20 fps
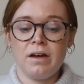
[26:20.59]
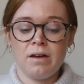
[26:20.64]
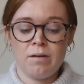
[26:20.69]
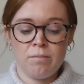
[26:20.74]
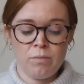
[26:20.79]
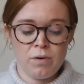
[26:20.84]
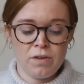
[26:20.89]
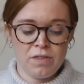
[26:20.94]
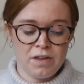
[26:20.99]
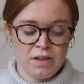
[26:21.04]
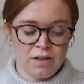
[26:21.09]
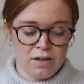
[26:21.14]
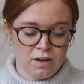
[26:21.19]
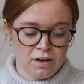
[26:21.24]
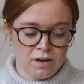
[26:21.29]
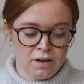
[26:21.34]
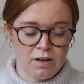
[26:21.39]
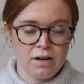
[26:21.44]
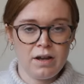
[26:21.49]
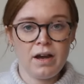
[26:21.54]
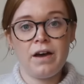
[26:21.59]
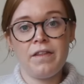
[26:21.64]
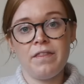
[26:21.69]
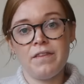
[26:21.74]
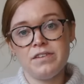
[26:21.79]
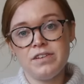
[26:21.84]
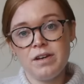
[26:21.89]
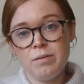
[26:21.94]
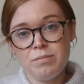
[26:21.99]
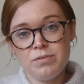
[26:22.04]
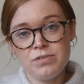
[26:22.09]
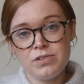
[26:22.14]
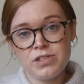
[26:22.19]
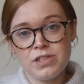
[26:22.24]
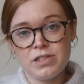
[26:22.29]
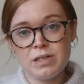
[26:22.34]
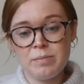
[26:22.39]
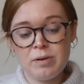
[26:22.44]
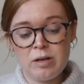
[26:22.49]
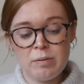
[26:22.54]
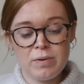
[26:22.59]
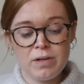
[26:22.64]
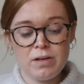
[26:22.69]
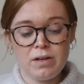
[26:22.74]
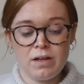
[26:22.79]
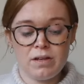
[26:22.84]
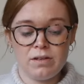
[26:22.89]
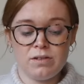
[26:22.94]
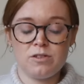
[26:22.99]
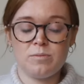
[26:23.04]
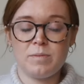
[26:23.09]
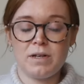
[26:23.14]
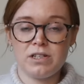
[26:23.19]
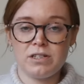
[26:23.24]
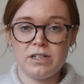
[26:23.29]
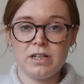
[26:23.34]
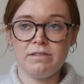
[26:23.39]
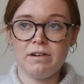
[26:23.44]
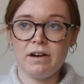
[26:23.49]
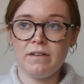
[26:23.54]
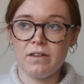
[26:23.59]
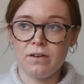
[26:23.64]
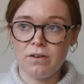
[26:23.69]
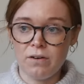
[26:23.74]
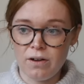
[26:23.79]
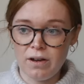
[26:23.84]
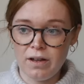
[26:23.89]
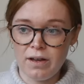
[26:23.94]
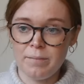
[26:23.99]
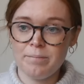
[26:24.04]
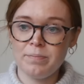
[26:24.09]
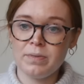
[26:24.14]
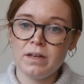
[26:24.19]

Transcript: with the yarn and the temperatures at the moment, and especially around the collar.